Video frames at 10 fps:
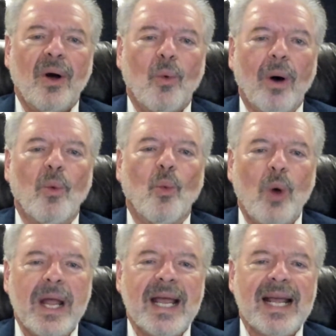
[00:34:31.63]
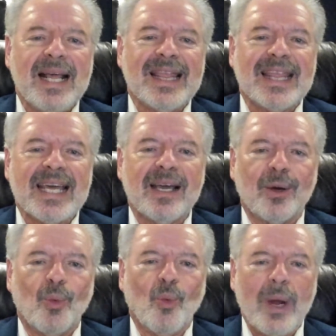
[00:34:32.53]
what we think
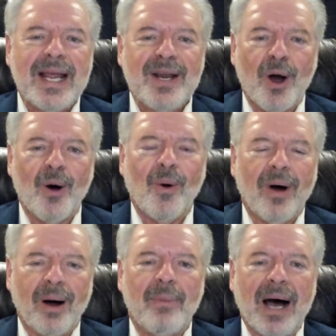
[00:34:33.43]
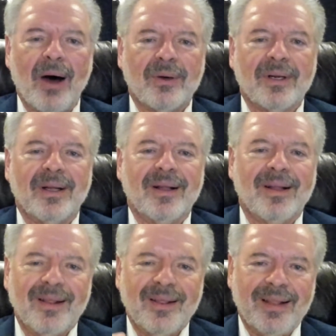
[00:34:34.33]
we know about
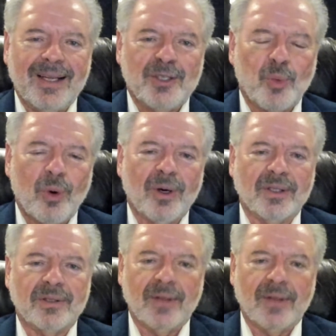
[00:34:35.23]
these words.